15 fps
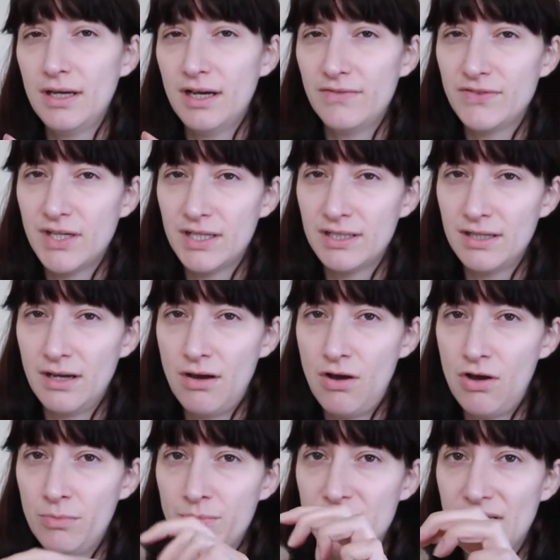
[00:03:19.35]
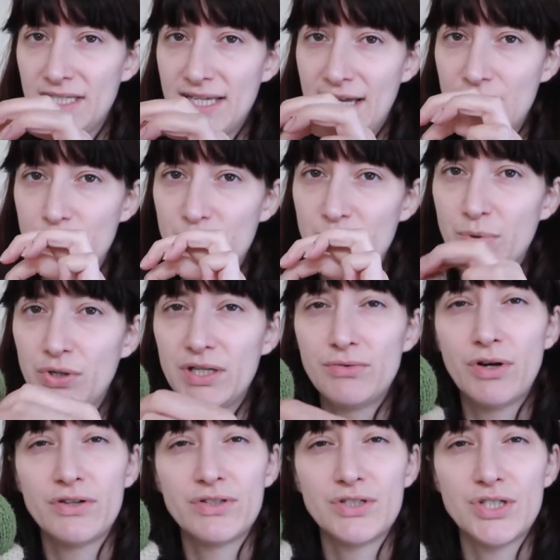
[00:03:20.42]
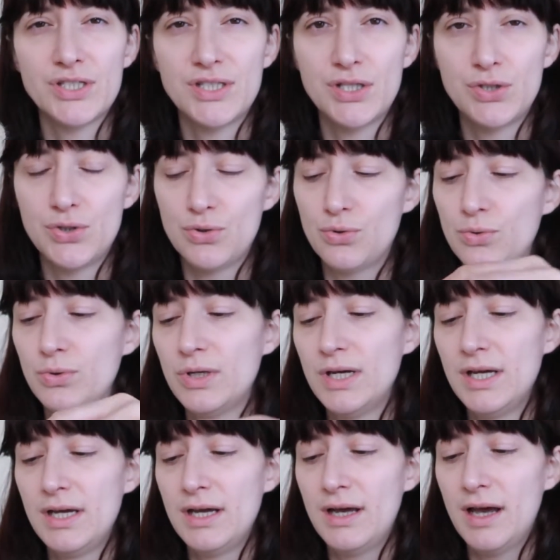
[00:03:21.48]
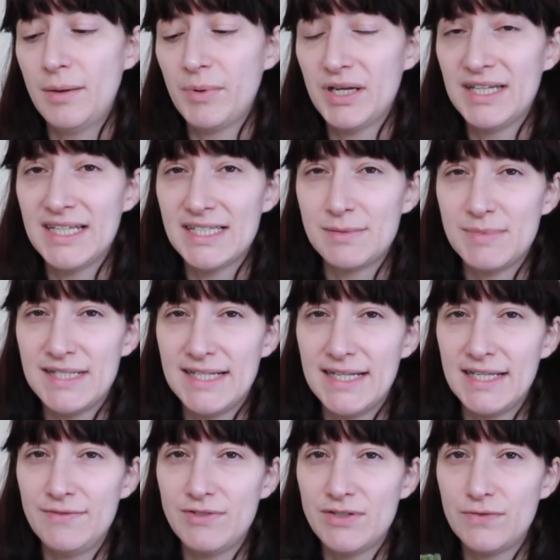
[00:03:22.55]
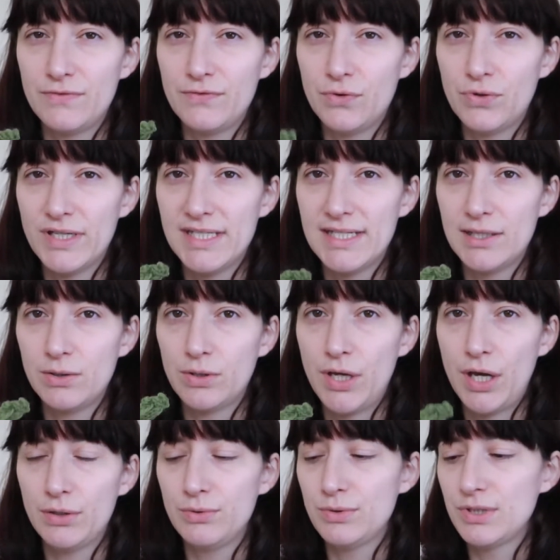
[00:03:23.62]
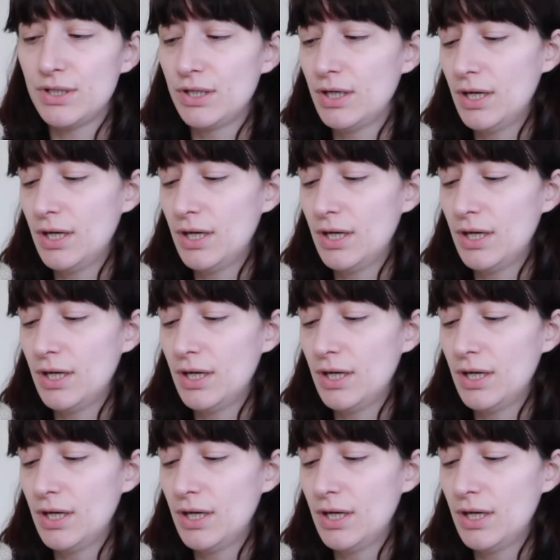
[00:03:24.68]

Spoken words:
I've done arms attached to his body rather than just his shawl. I'm going to knit some sleeves for his little coat.